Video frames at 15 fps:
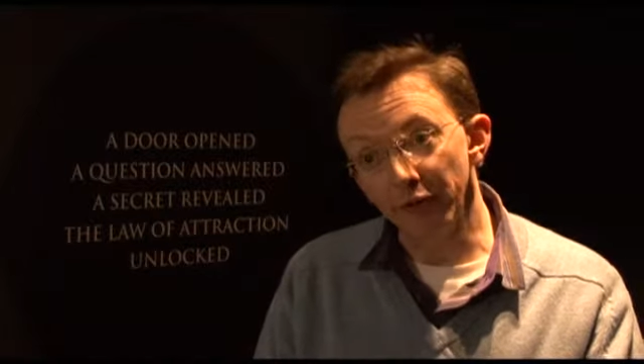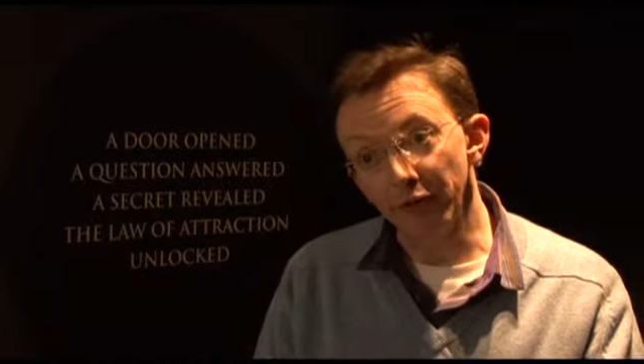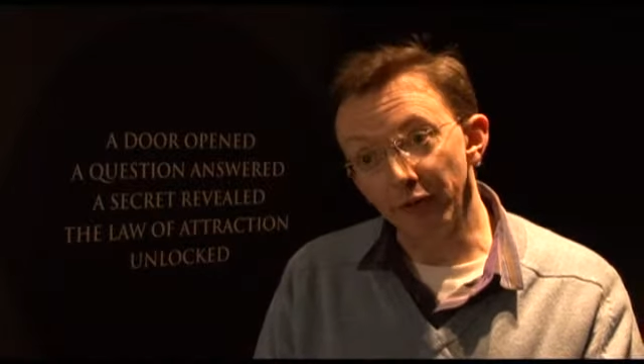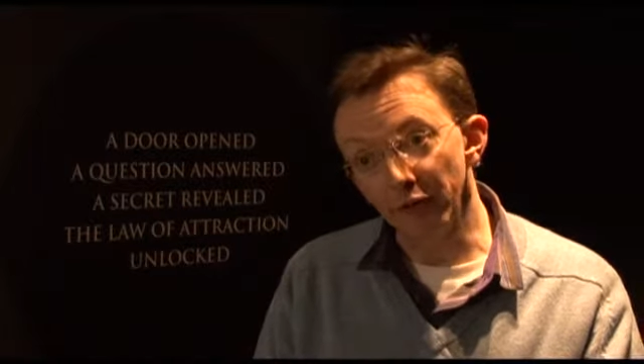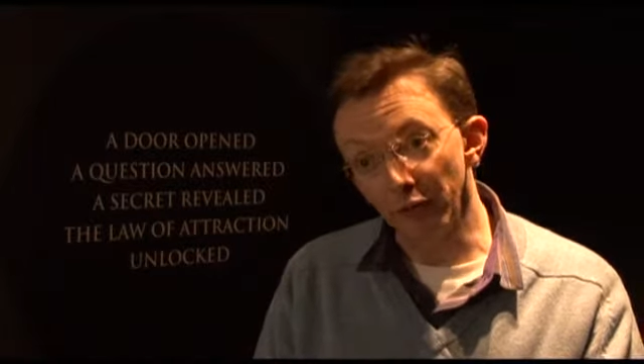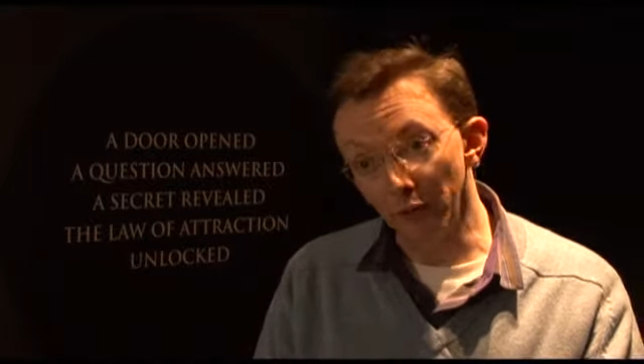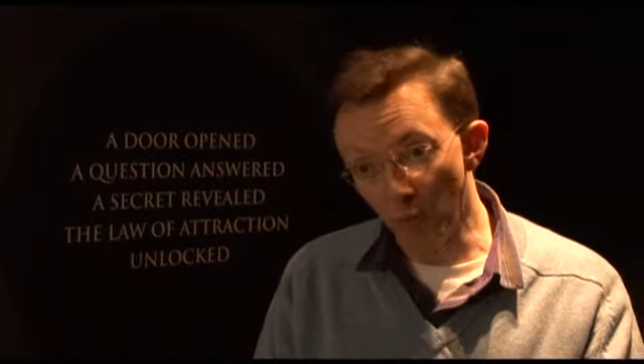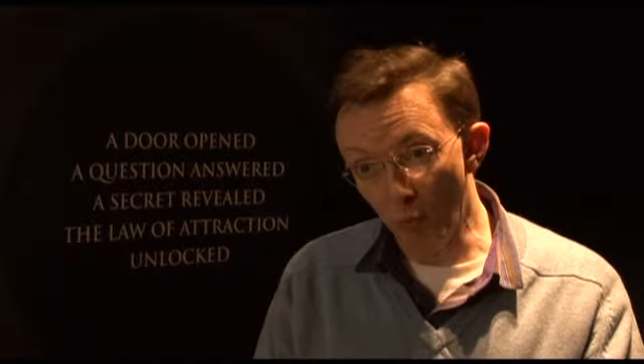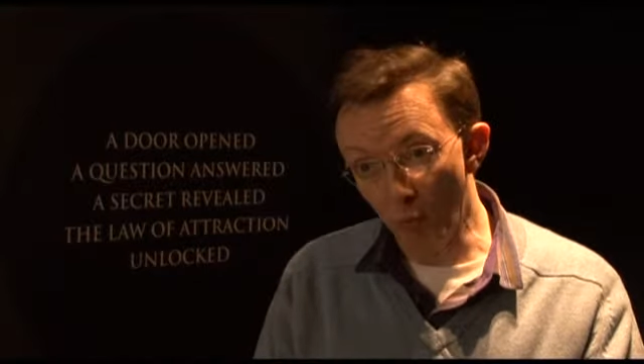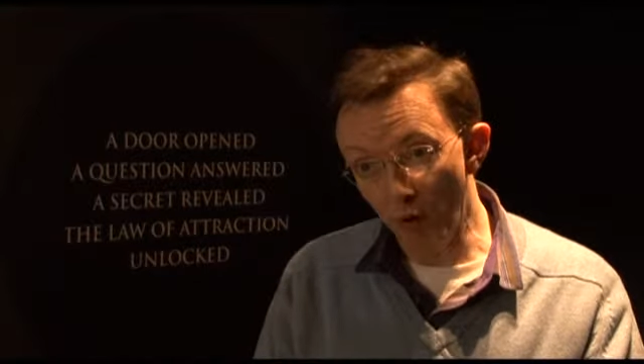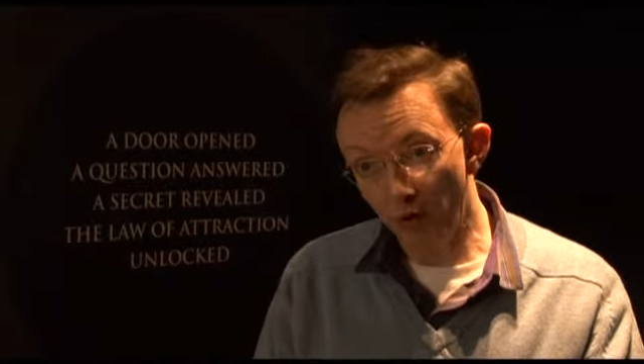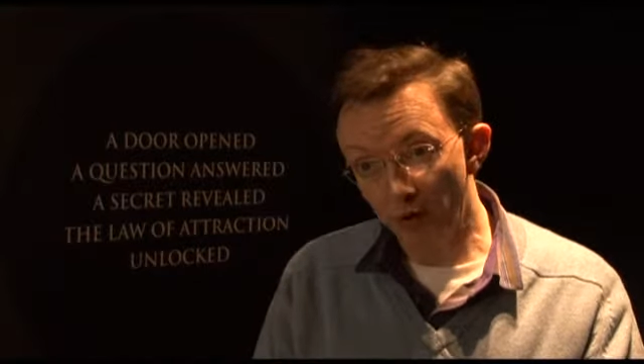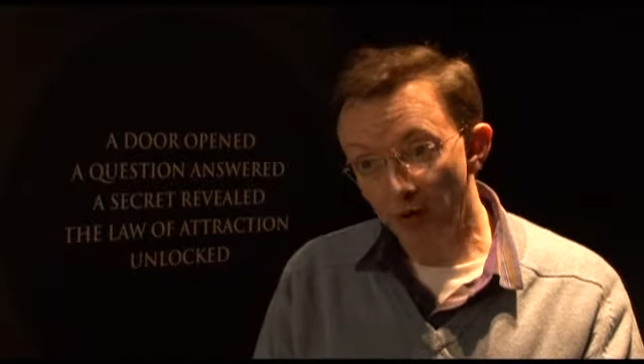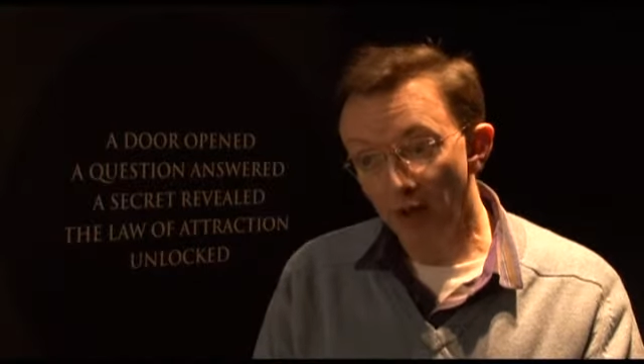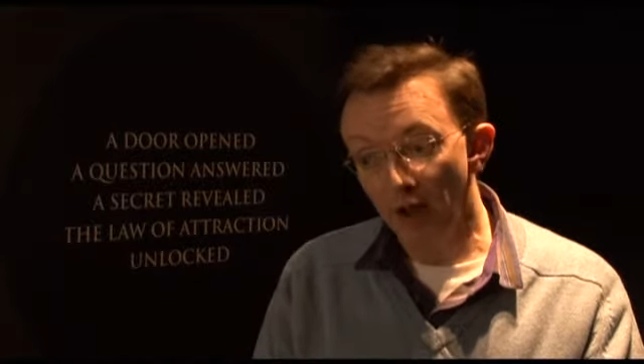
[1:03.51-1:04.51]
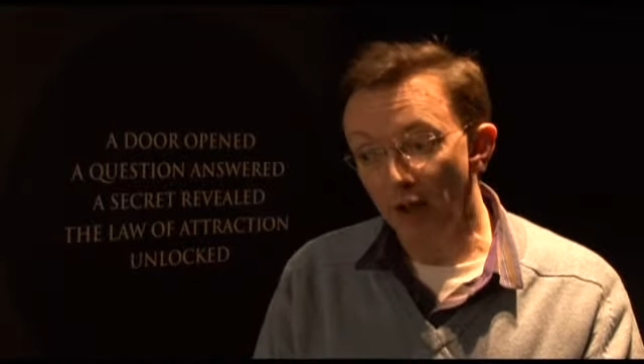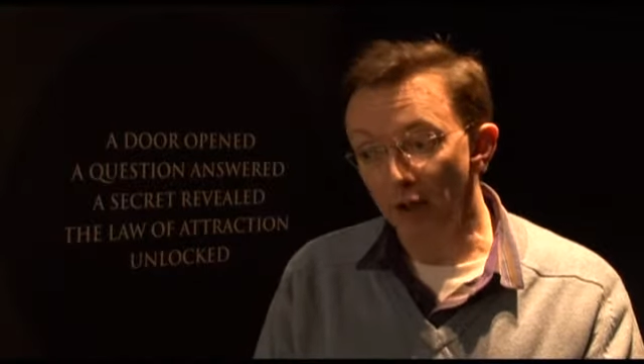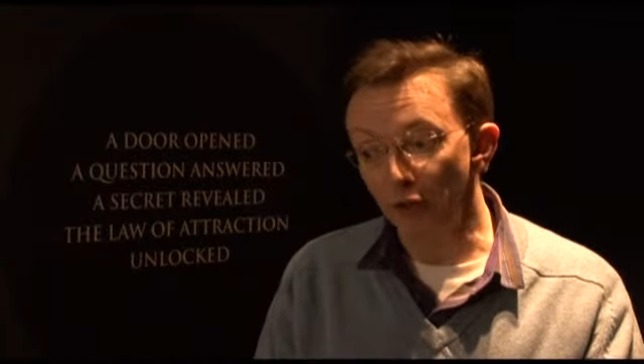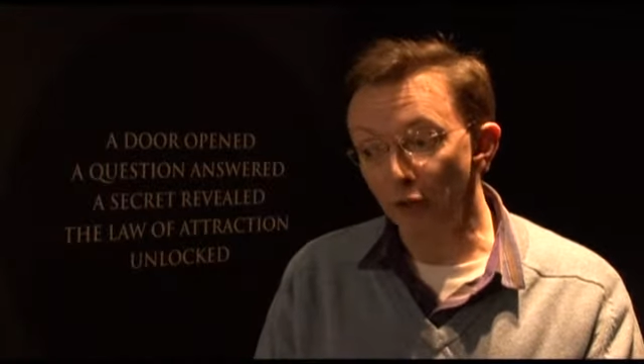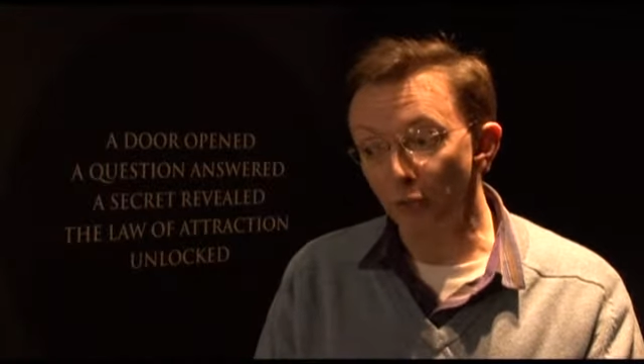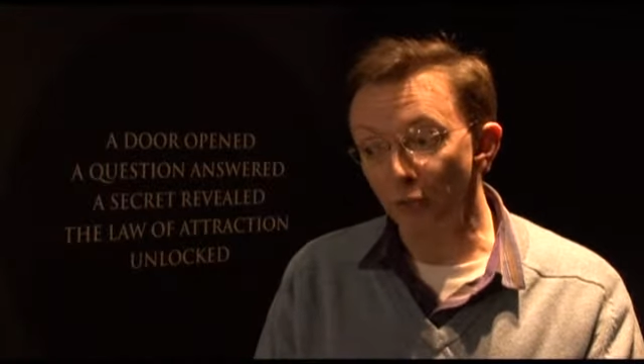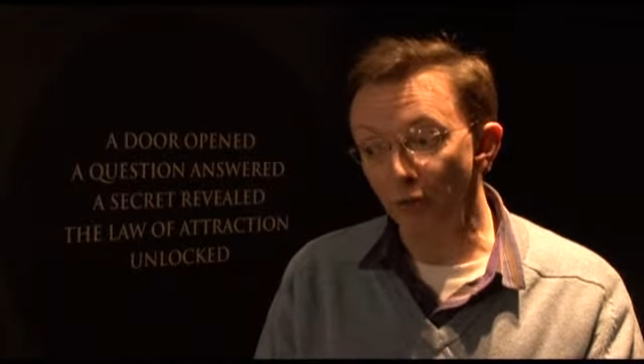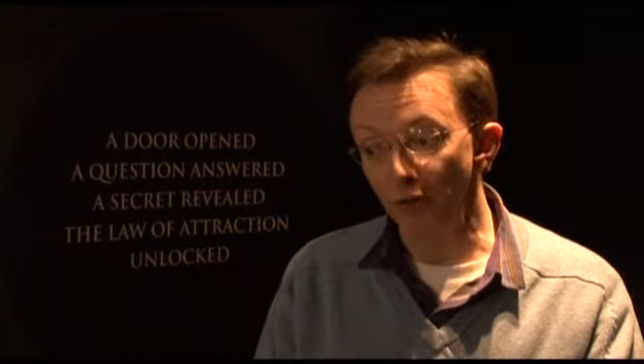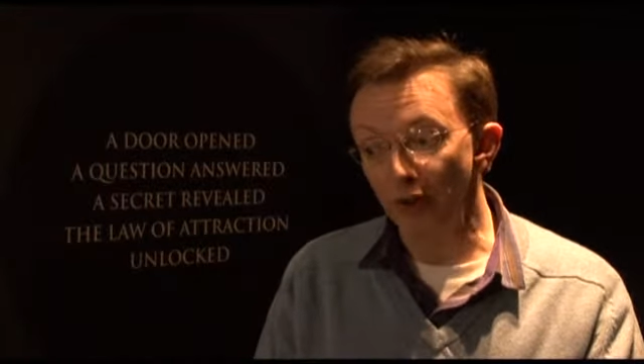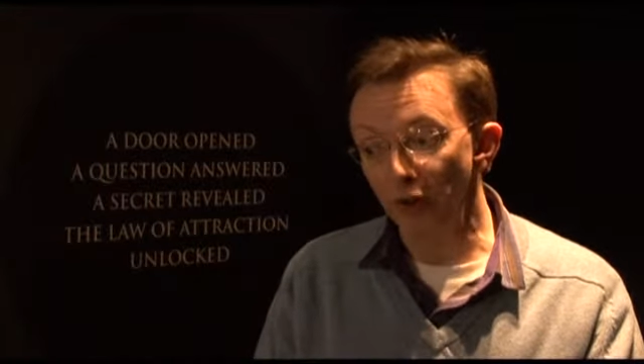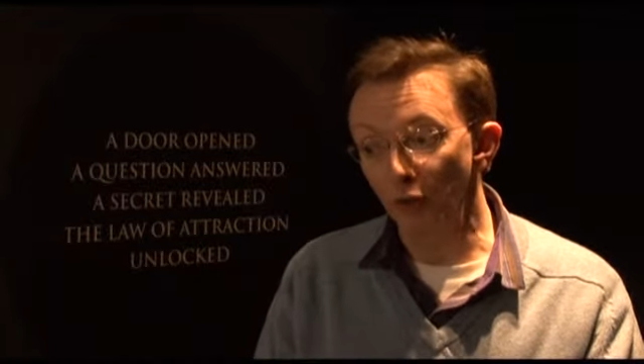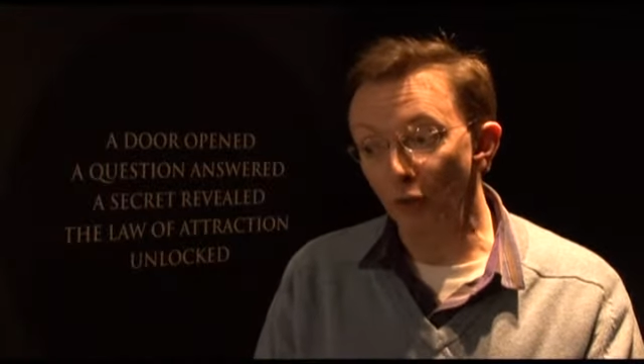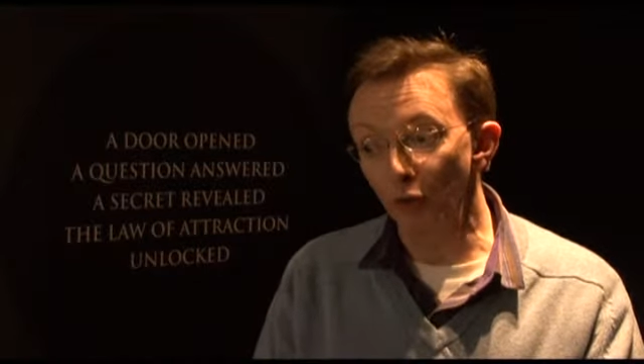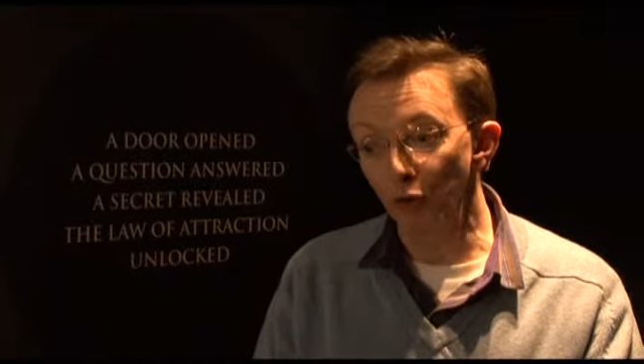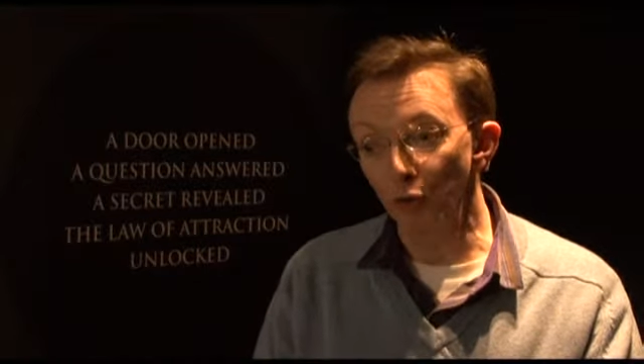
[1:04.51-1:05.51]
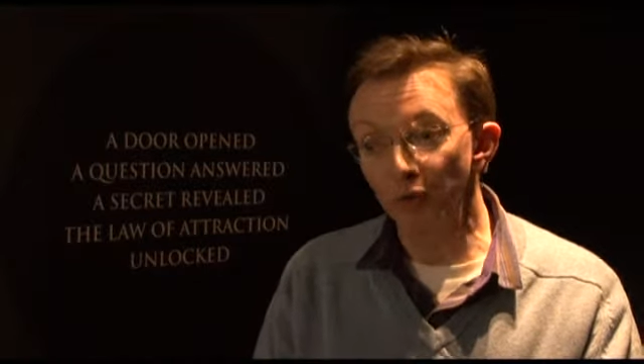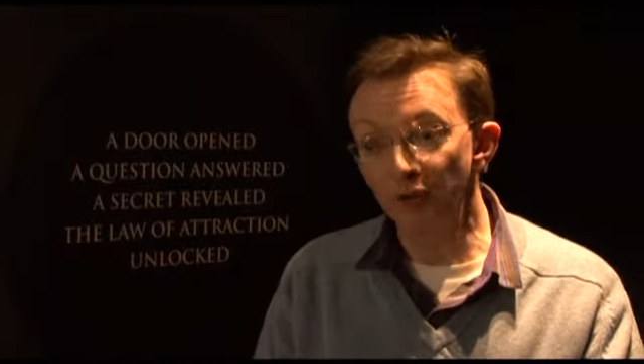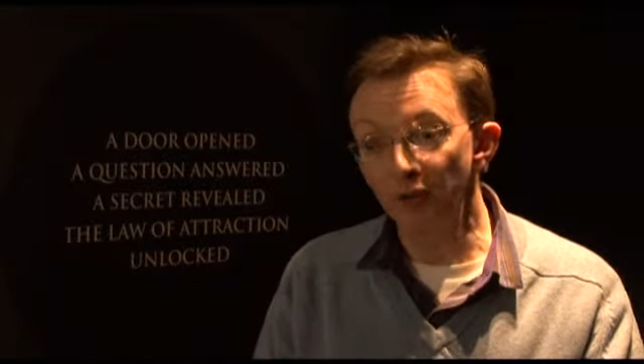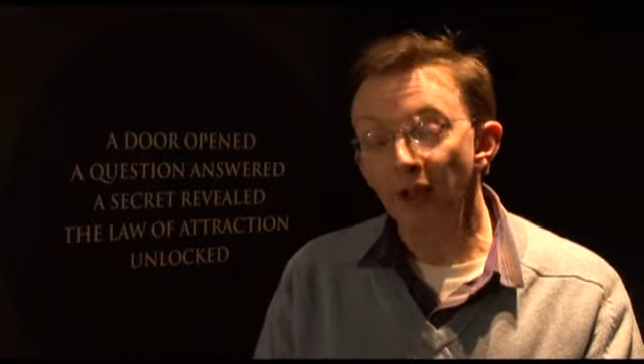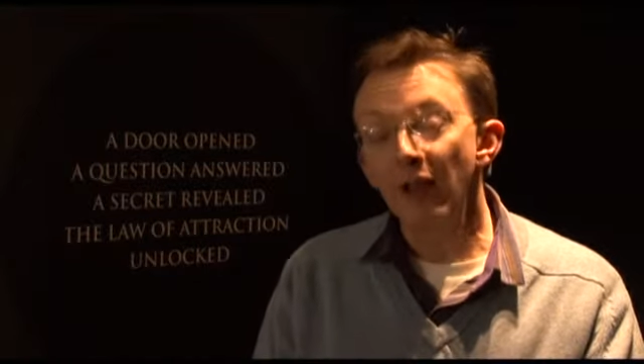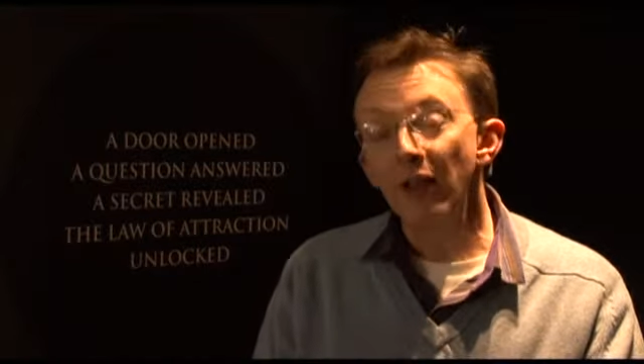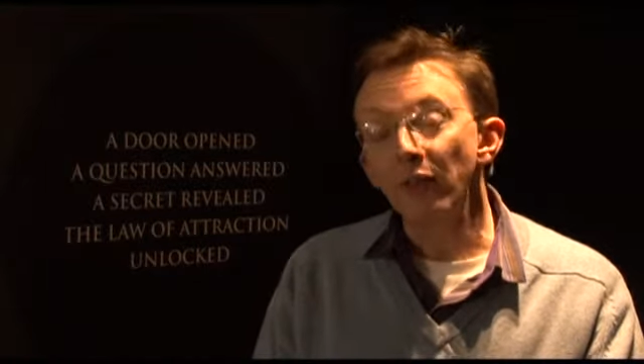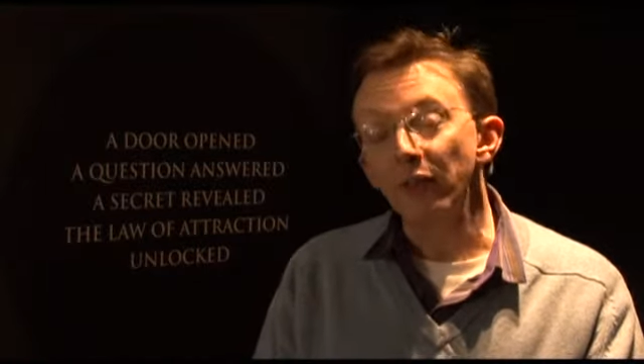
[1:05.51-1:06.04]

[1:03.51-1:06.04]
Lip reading: forevermore, and you'll regret not doing it.